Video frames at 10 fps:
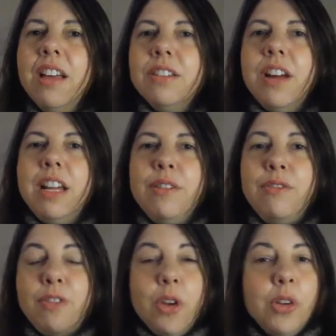kind of
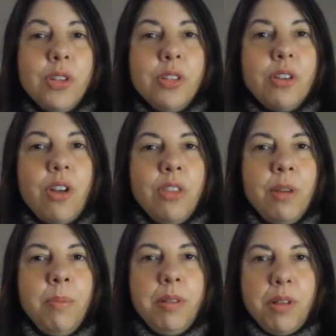focus on
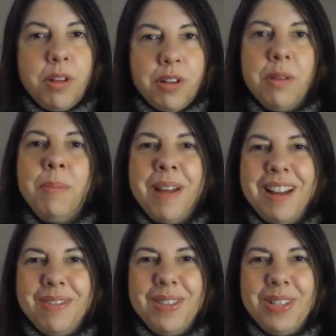the plot
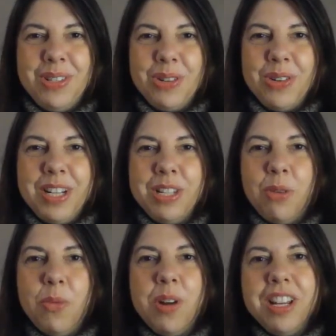part of the story.
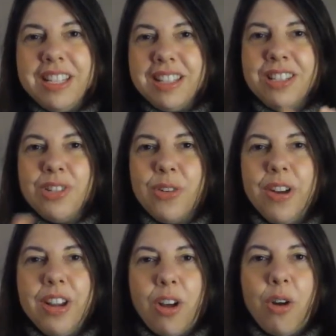So what is the
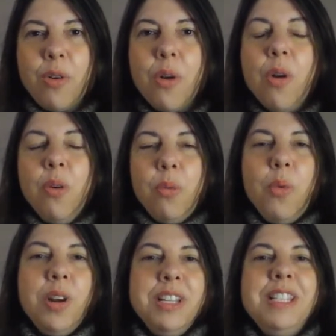story goal?
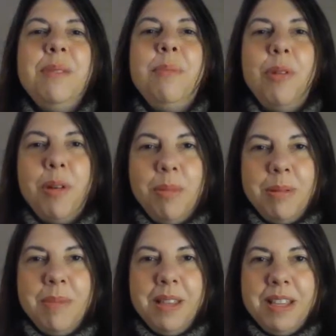What is the
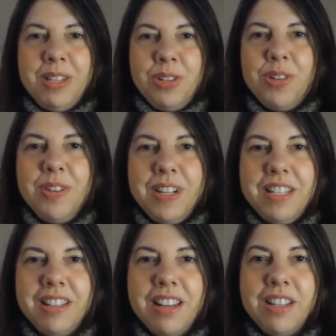problem that the
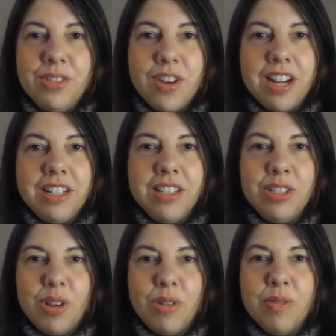story is trying to
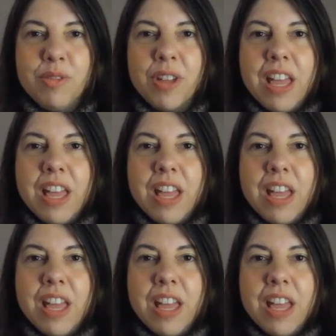solve?